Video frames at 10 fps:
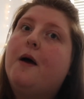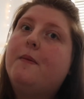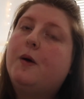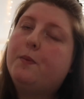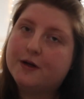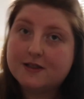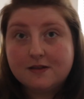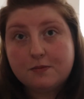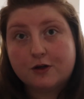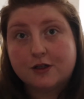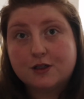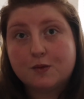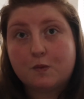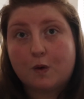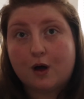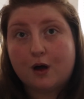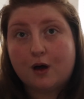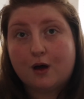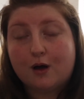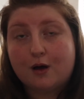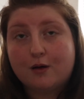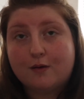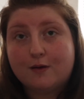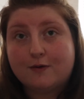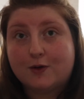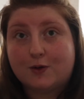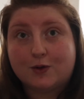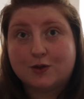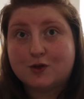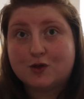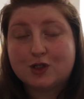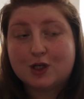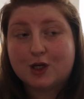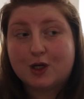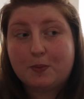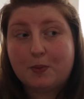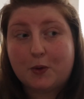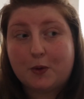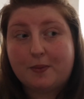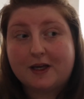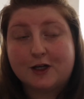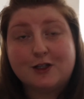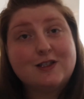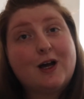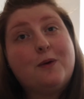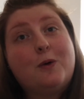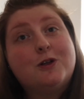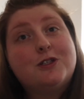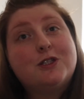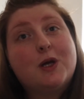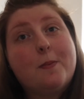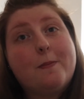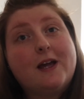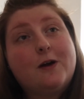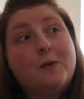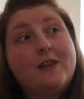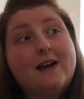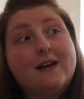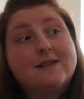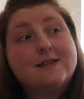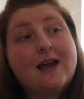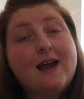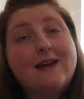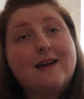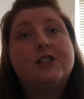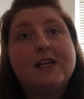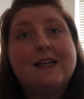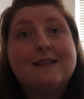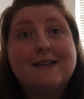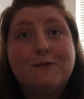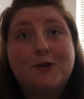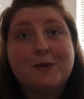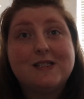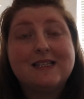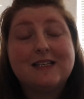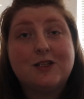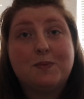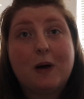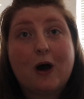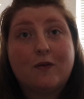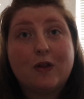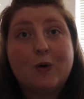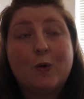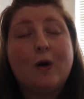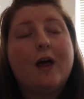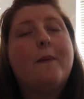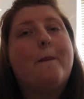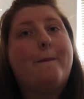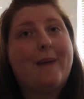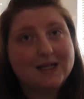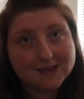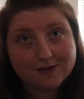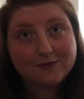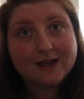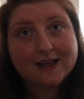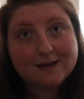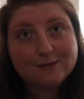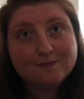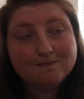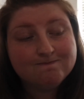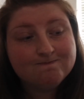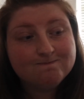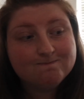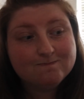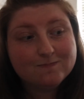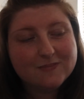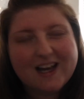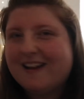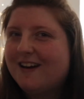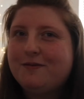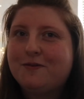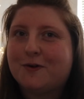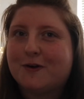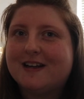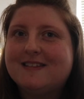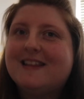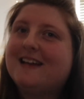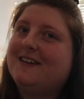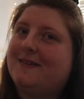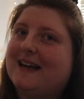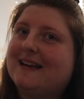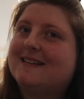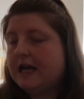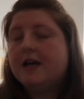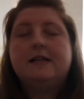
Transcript: Most of these products were of course bought because I watch Makeup with Alex Kate. She has influenced this part of the haul massively and I love her for it, so thank you, Alex.